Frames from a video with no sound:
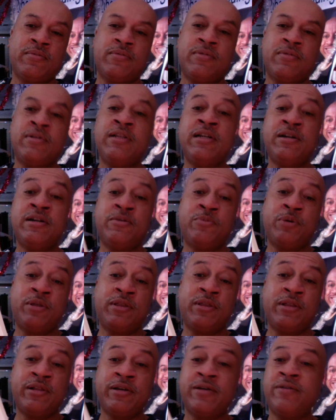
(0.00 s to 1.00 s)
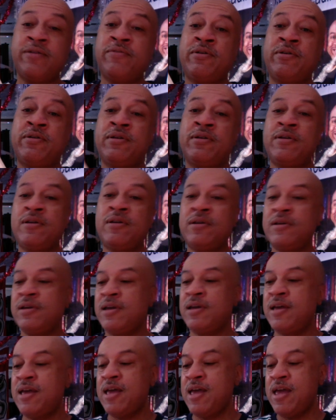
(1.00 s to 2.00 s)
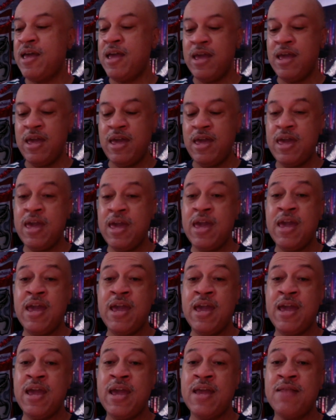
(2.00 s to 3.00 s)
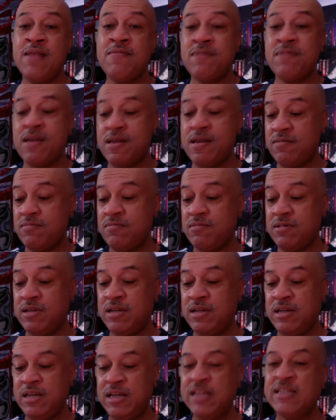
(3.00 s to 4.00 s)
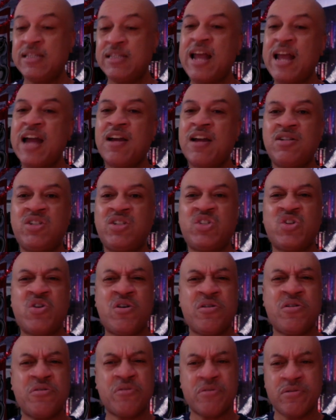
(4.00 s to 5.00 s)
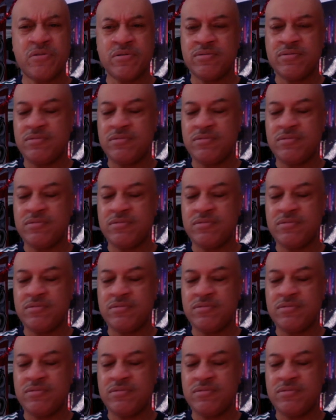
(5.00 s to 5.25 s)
Live with Love. And it's like a journal.